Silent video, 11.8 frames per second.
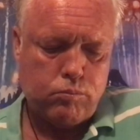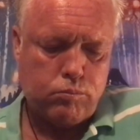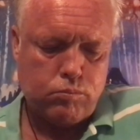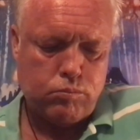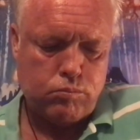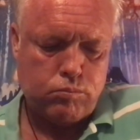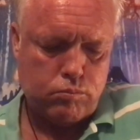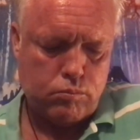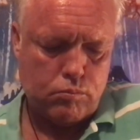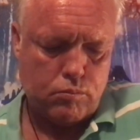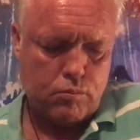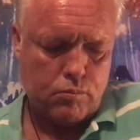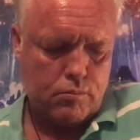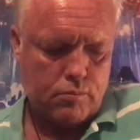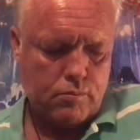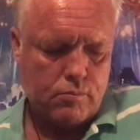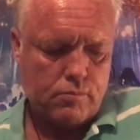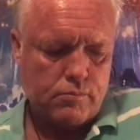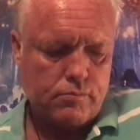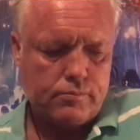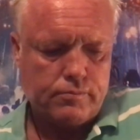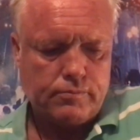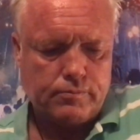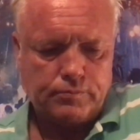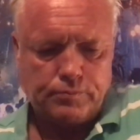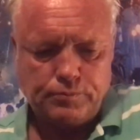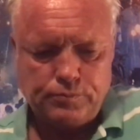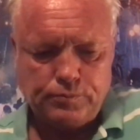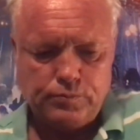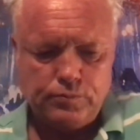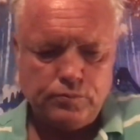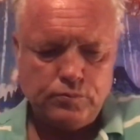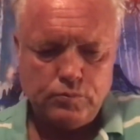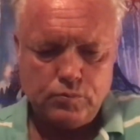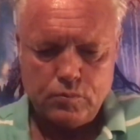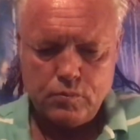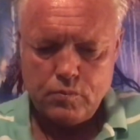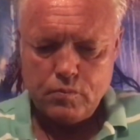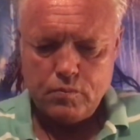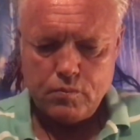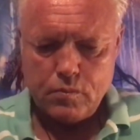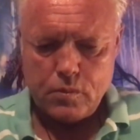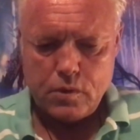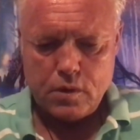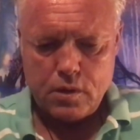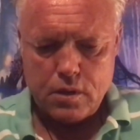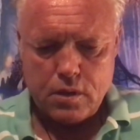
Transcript: Nothing is said.